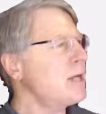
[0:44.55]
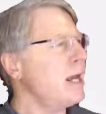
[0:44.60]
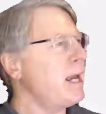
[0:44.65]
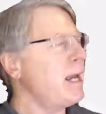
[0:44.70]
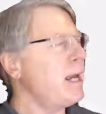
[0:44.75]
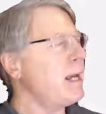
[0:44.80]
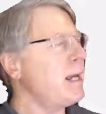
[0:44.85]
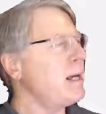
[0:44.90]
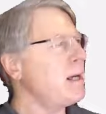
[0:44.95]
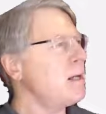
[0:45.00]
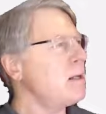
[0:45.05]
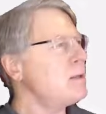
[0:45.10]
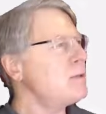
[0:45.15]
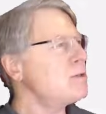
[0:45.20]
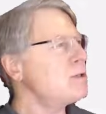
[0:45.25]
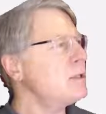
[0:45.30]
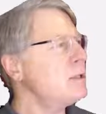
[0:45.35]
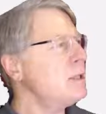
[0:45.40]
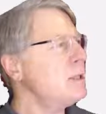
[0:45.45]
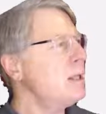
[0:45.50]

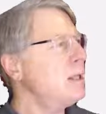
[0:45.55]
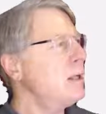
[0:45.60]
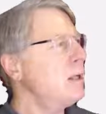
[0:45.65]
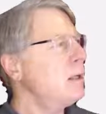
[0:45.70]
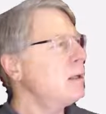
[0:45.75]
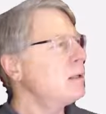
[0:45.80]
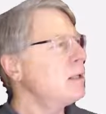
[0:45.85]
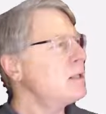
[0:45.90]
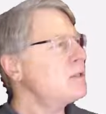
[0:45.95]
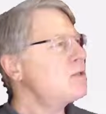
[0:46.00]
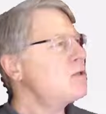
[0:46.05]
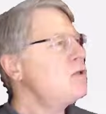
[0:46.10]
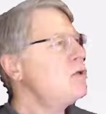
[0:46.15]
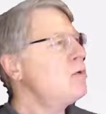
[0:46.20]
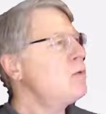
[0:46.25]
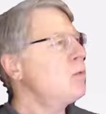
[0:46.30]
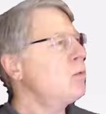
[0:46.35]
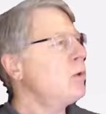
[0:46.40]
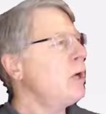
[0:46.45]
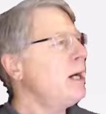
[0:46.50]
and let's
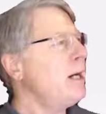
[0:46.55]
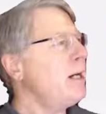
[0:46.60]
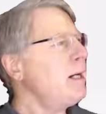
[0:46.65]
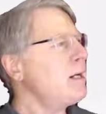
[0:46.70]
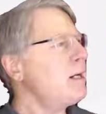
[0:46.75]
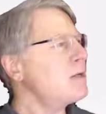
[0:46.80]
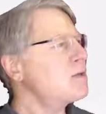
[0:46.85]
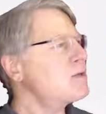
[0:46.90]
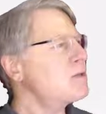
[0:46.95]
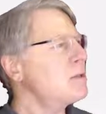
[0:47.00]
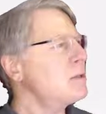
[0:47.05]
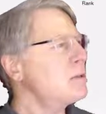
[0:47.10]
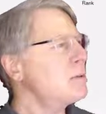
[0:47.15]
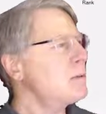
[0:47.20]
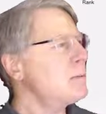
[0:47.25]
do ranks